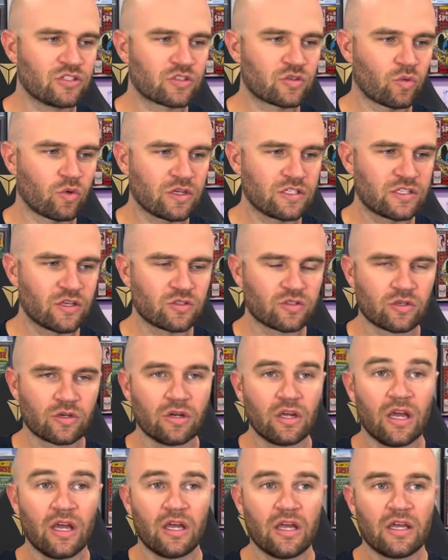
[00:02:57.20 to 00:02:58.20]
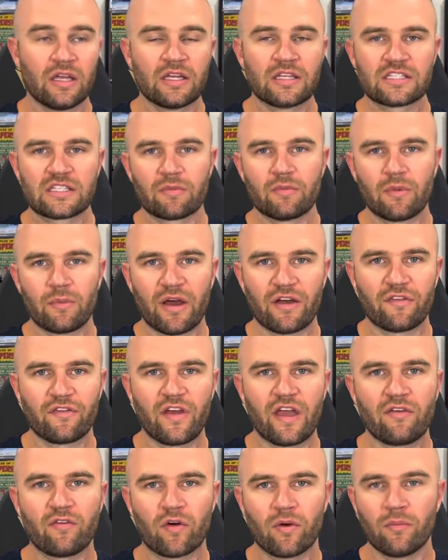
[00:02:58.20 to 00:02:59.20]
stories. Those are some of my
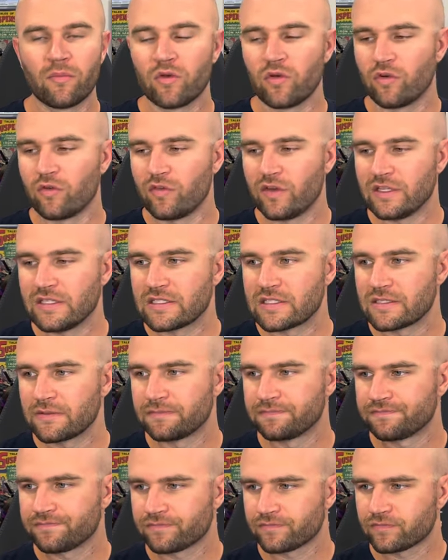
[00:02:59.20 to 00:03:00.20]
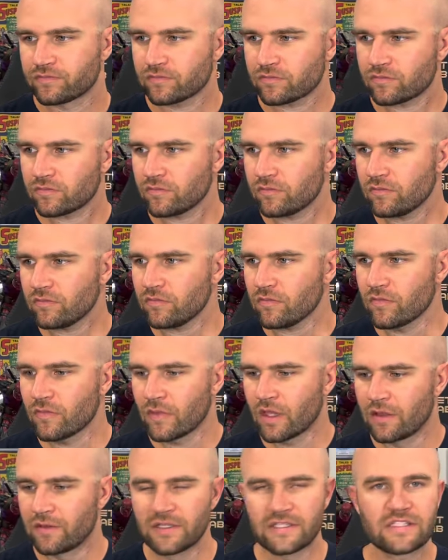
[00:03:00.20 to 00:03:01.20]
favorite movies.
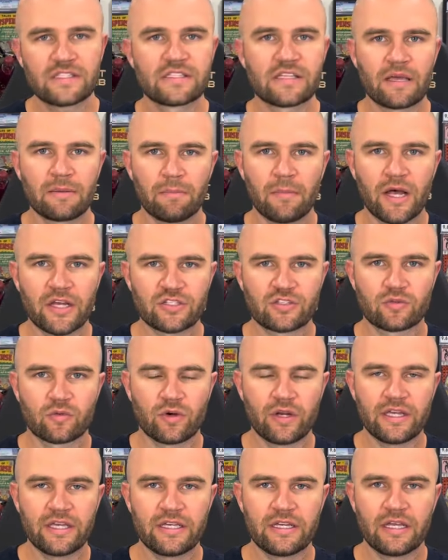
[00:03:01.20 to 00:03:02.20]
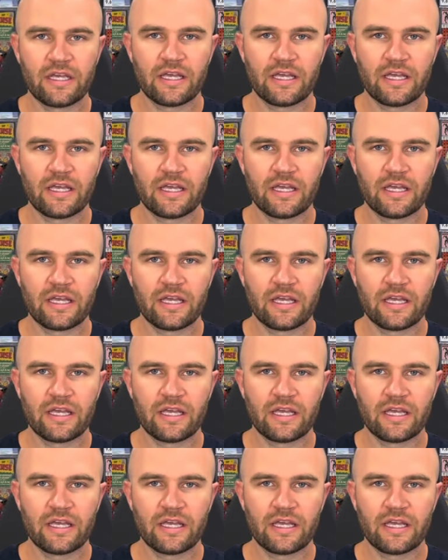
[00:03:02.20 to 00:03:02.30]
This is a must-read,